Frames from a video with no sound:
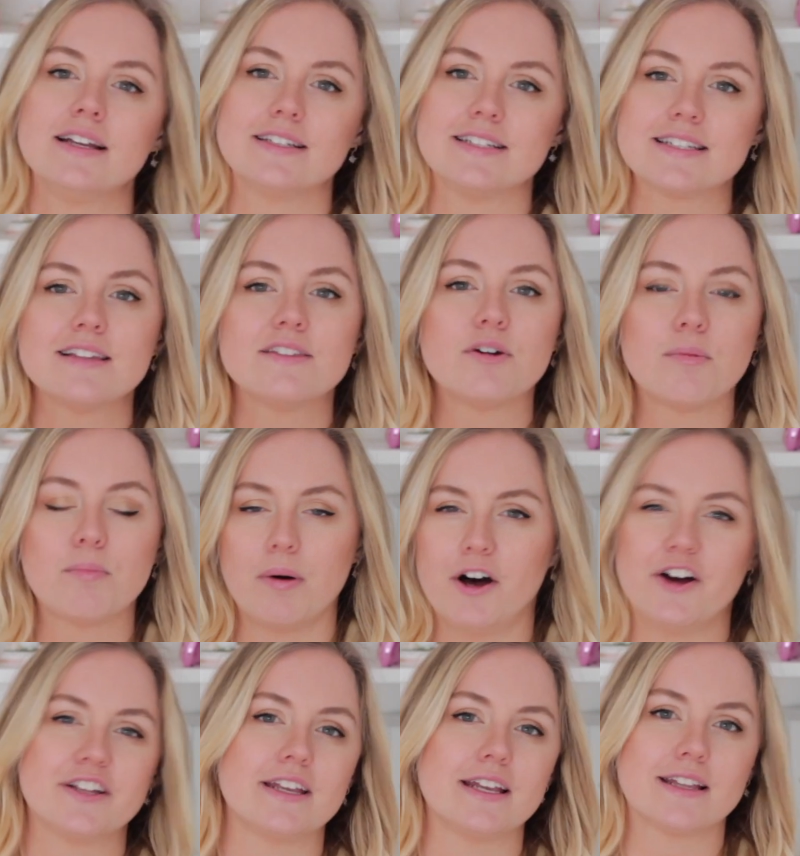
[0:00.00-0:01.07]
this little
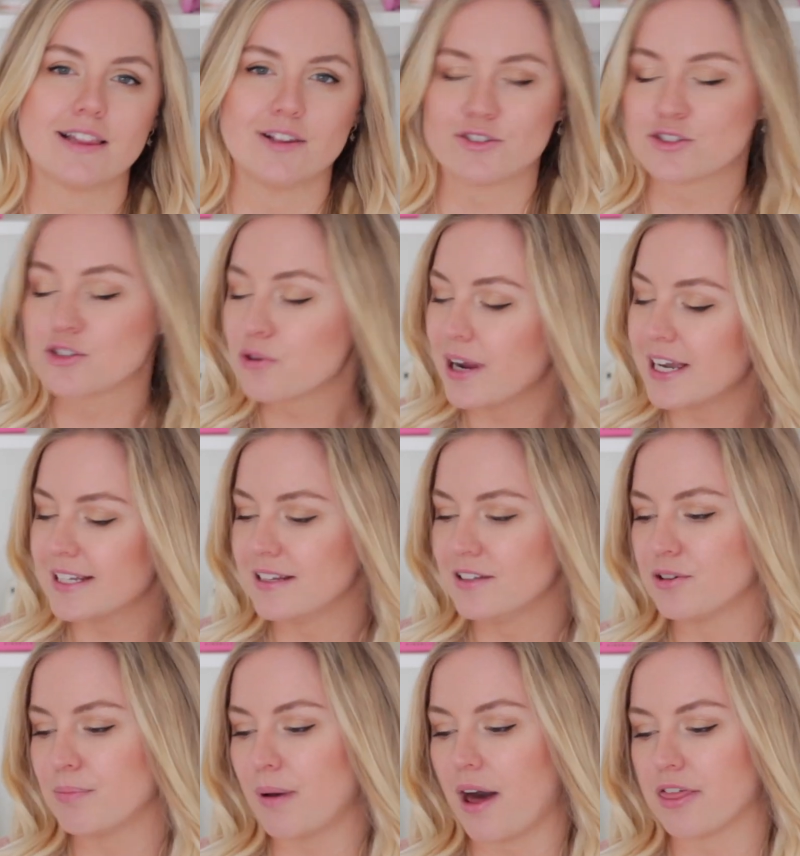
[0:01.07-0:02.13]
pot, it looks great in
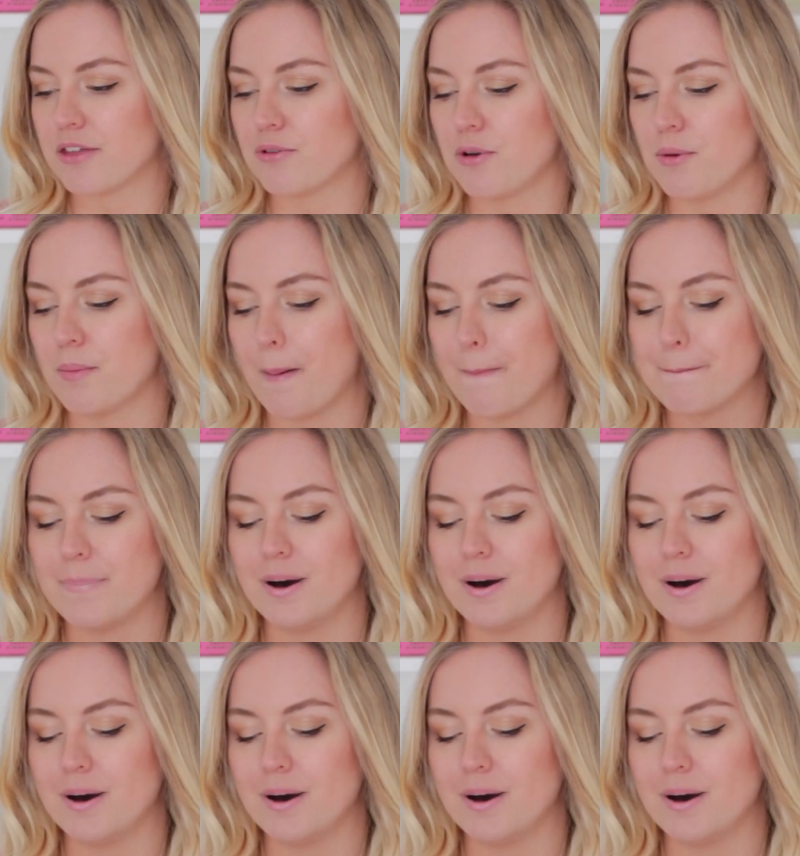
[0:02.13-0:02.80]
your bathroom,